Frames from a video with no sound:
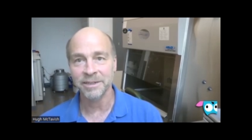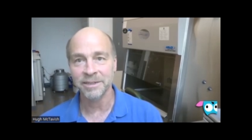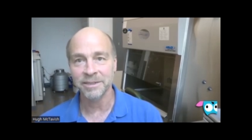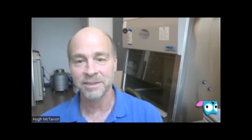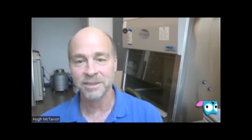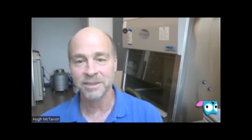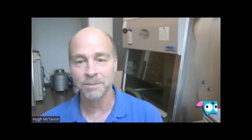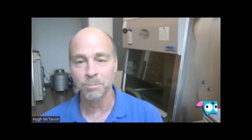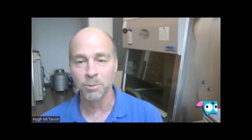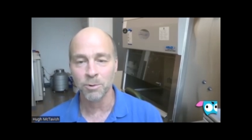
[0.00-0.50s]

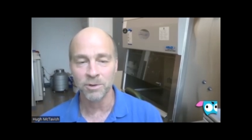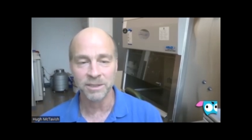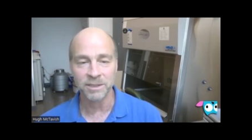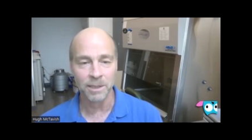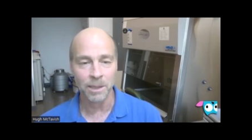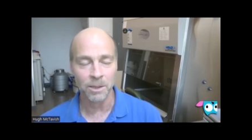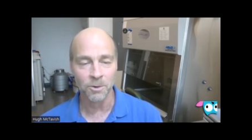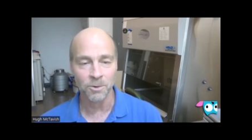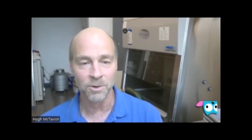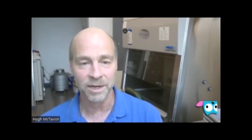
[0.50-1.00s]
supports a
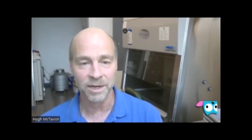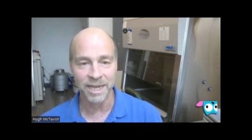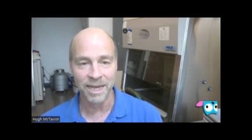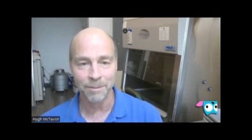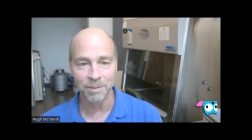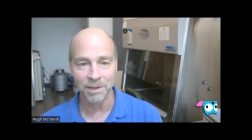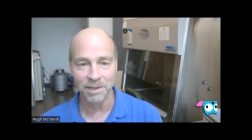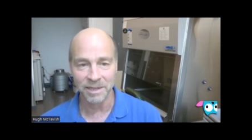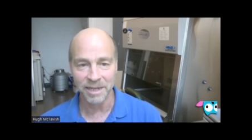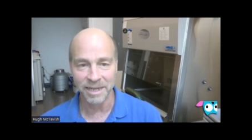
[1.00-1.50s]
lower
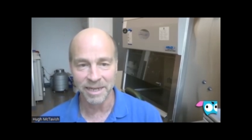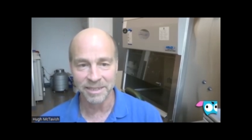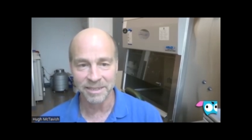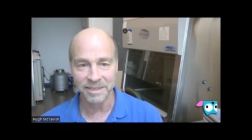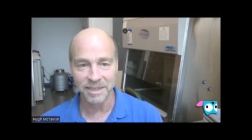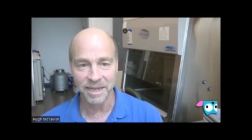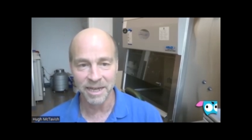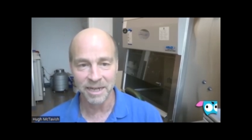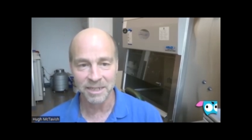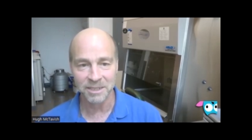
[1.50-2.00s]
capital gains
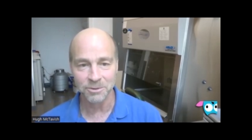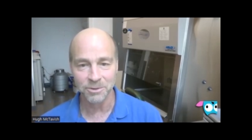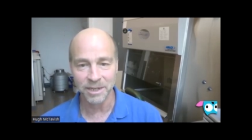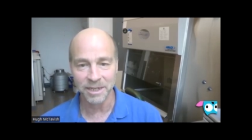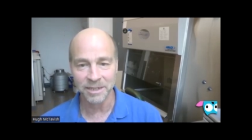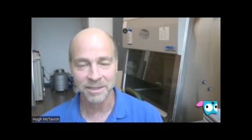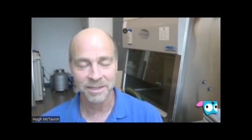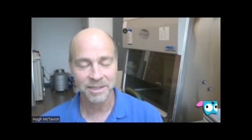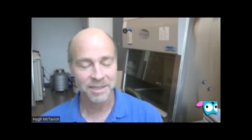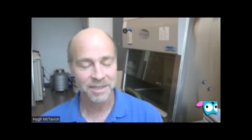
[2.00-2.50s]
tax rate.
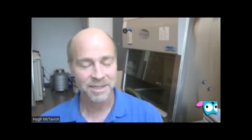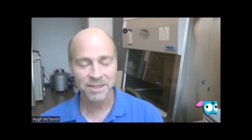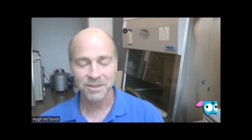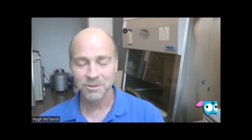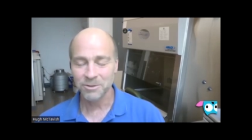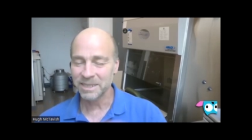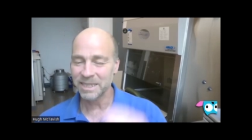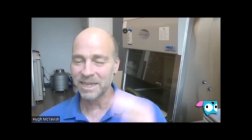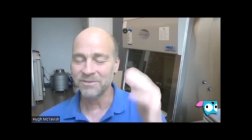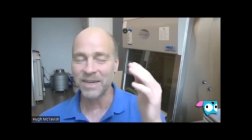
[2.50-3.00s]
Mm-hmm.
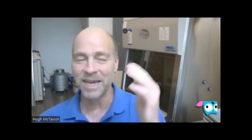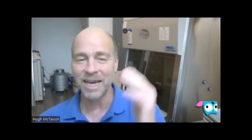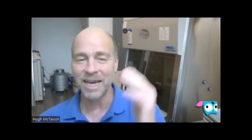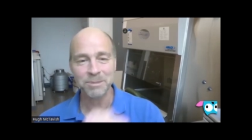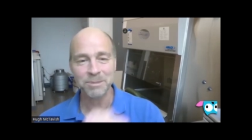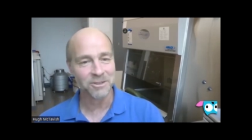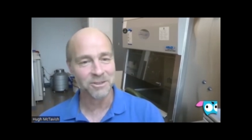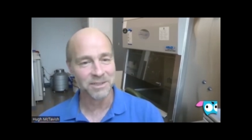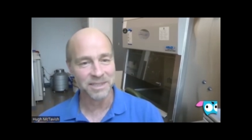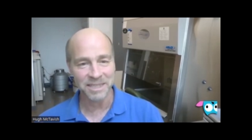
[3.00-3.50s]
Those mm-hmm. have
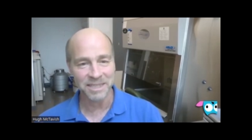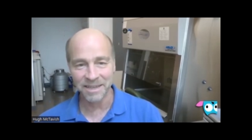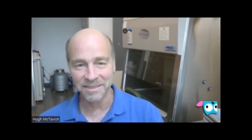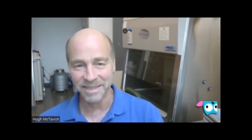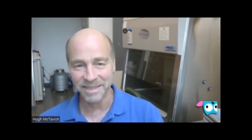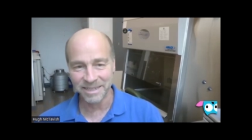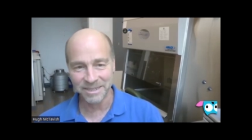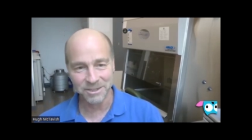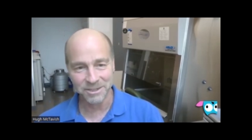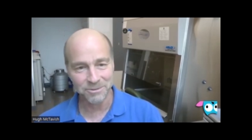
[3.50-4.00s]
absolutely
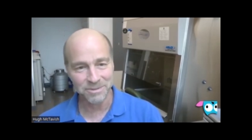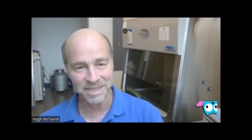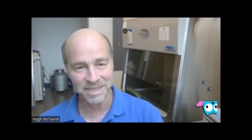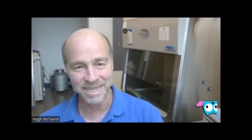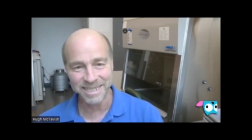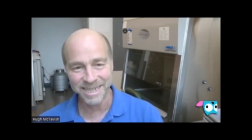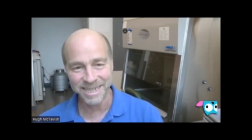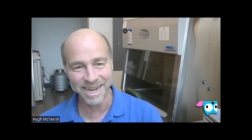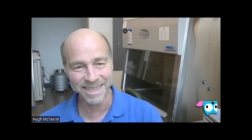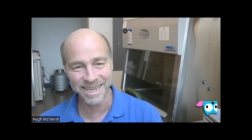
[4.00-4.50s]
nothing to do with
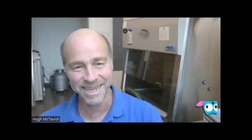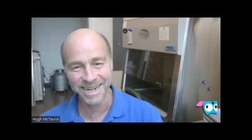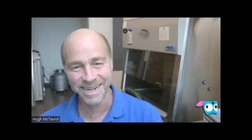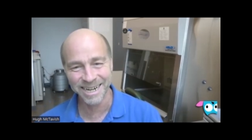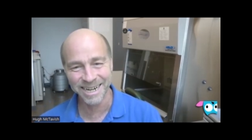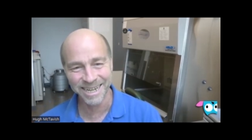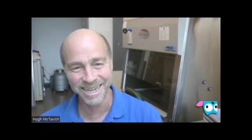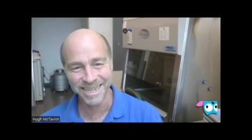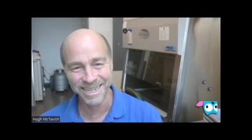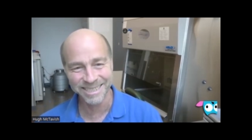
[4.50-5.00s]
each other.